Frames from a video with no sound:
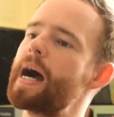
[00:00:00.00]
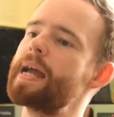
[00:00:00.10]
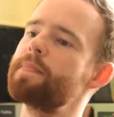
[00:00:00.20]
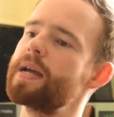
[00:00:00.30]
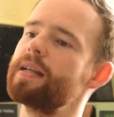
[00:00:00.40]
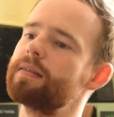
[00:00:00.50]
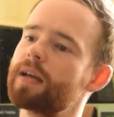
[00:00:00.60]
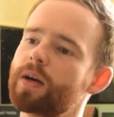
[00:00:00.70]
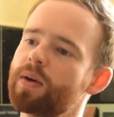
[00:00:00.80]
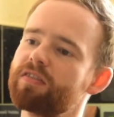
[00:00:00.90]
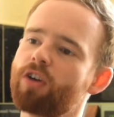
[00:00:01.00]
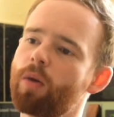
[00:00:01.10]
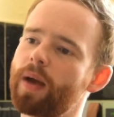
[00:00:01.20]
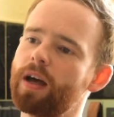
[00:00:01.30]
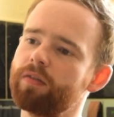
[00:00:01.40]
My main takeaway
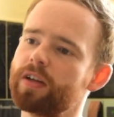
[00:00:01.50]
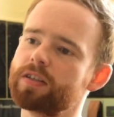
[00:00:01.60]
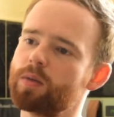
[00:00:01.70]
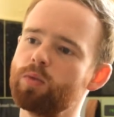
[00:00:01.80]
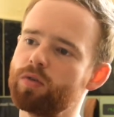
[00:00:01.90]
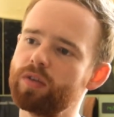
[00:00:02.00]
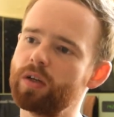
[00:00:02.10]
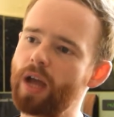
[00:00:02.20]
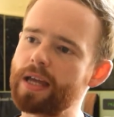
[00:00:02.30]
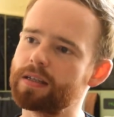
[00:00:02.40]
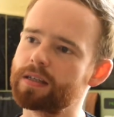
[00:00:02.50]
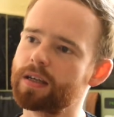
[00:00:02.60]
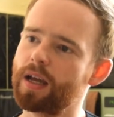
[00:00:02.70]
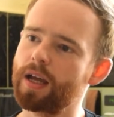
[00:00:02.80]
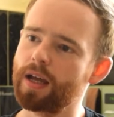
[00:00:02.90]
from Elvis the movie
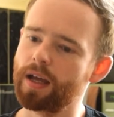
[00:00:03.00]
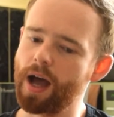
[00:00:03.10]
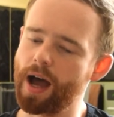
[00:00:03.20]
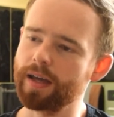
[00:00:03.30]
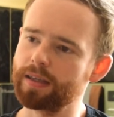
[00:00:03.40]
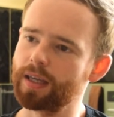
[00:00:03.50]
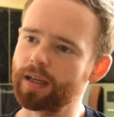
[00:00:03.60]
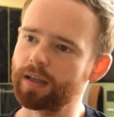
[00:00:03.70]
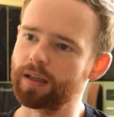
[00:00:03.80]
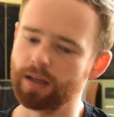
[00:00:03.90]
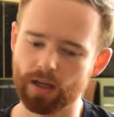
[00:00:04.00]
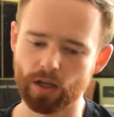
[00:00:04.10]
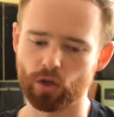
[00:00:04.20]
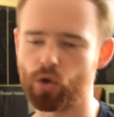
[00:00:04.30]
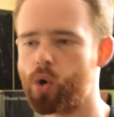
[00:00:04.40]
is, I think
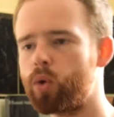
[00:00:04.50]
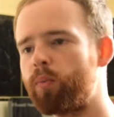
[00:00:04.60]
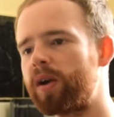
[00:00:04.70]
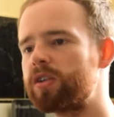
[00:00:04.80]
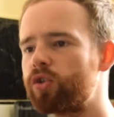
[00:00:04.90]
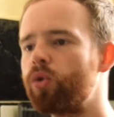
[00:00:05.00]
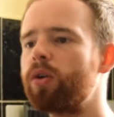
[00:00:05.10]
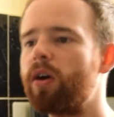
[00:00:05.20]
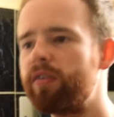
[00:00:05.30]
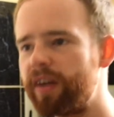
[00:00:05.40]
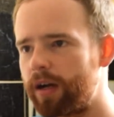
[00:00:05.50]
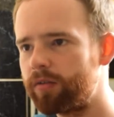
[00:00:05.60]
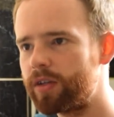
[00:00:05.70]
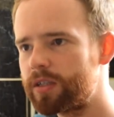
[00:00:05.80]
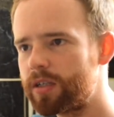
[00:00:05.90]
the whole persona of
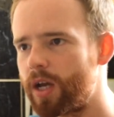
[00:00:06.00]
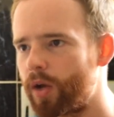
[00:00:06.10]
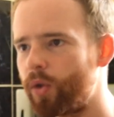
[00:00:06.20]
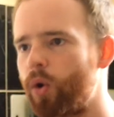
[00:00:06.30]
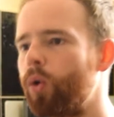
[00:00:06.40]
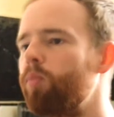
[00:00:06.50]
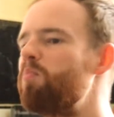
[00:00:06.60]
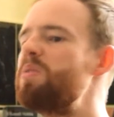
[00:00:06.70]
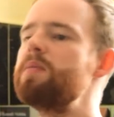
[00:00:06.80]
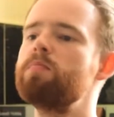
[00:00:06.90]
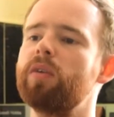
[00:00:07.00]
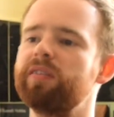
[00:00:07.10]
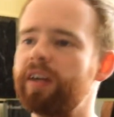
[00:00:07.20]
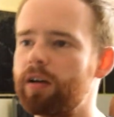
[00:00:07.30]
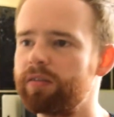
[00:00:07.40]
Elvis, the whole meme
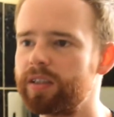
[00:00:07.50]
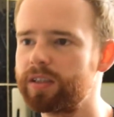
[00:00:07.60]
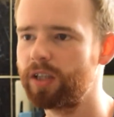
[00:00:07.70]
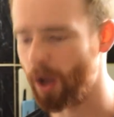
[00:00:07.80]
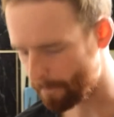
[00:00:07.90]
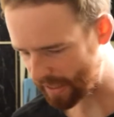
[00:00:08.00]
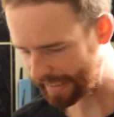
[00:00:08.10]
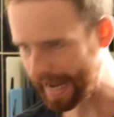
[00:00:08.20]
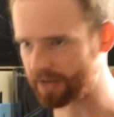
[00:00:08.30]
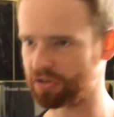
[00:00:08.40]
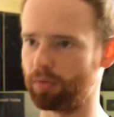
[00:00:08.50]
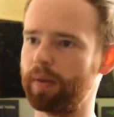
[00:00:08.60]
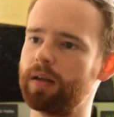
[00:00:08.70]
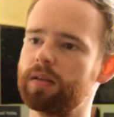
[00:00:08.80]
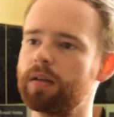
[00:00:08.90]
of Elvis,
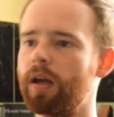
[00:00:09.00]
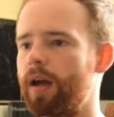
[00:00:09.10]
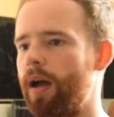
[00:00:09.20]
bedazzlement.